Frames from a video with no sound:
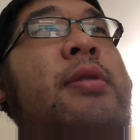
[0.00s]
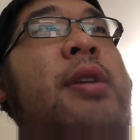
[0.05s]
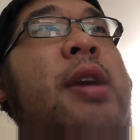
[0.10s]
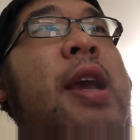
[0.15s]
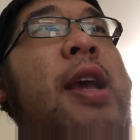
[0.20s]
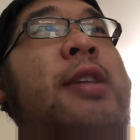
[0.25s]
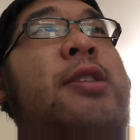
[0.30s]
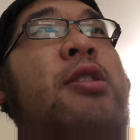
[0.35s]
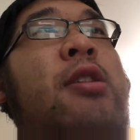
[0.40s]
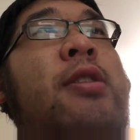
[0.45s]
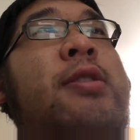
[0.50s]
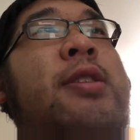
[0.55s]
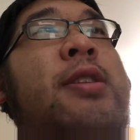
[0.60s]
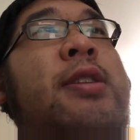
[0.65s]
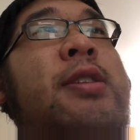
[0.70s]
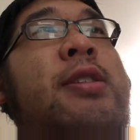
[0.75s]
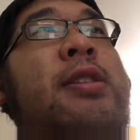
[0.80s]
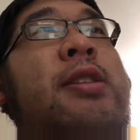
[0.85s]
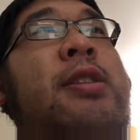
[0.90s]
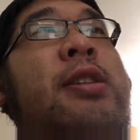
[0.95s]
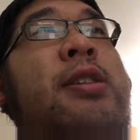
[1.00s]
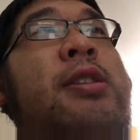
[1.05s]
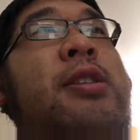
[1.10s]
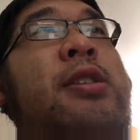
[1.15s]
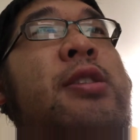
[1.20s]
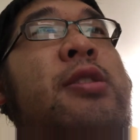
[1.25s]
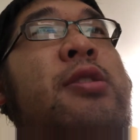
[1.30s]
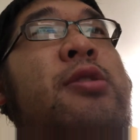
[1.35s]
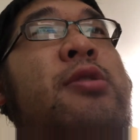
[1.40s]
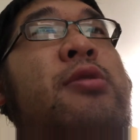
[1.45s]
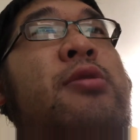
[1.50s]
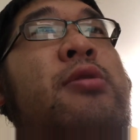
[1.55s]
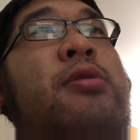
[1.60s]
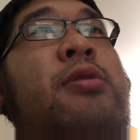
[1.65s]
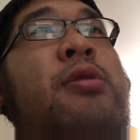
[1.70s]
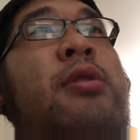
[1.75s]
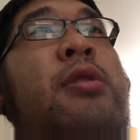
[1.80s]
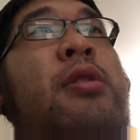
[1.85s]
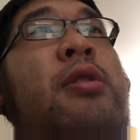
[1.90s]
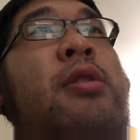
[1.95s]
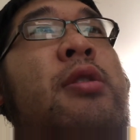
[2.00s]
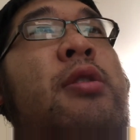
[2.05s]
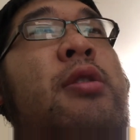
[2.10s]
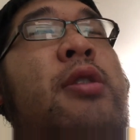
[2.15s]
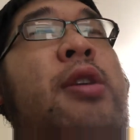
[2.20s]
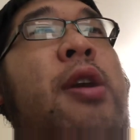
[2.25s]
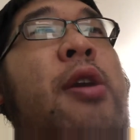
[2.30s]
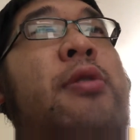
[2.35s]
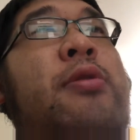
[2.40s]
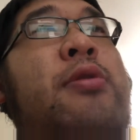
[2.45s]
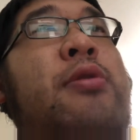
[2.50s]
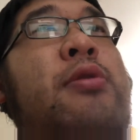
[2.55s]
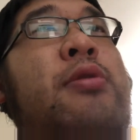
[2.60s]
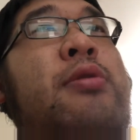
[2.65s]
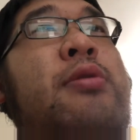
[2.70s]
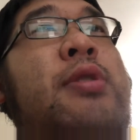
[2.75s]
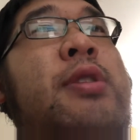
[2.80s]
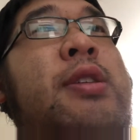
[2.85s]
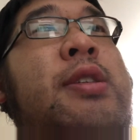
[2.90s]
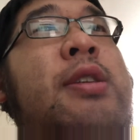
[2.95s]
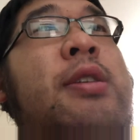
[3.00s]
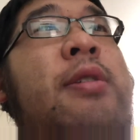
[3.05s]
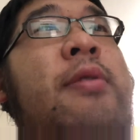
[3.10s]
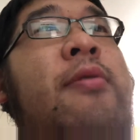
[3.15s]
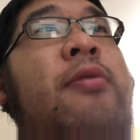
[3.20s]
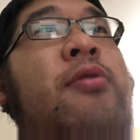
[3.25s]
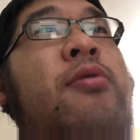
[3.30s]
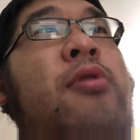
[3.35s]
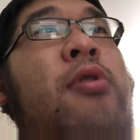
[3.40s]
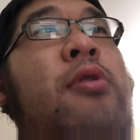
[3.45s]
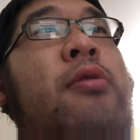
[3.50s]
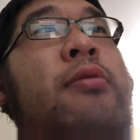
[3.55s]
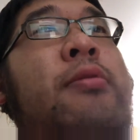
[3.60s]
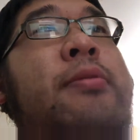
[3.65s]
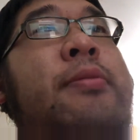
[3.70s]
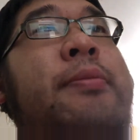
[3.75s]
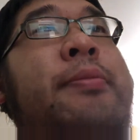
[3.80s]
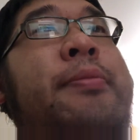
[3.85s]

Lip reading: Ace Austin is the DC character DC never wrote.